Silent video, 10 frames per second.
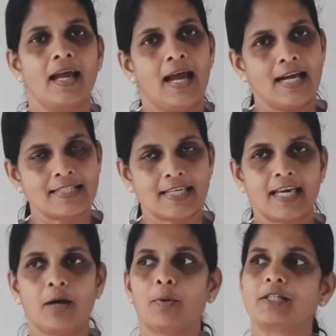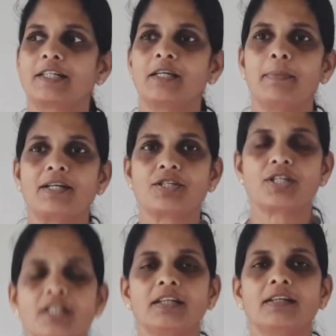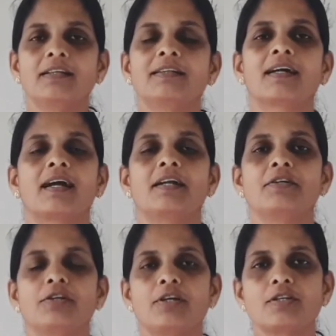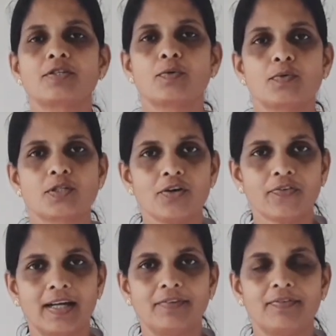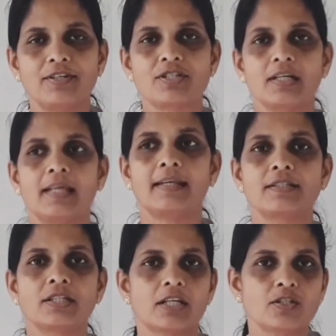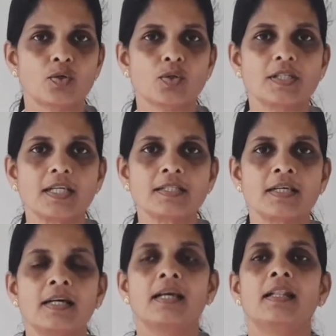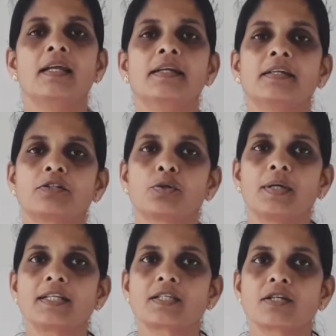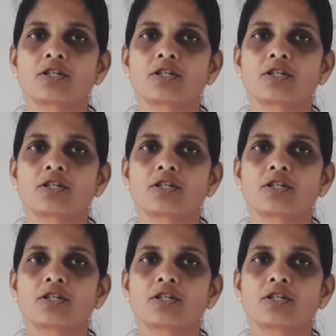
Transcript: As I have already mentioned, the continuous use of conventional energy resources leading to its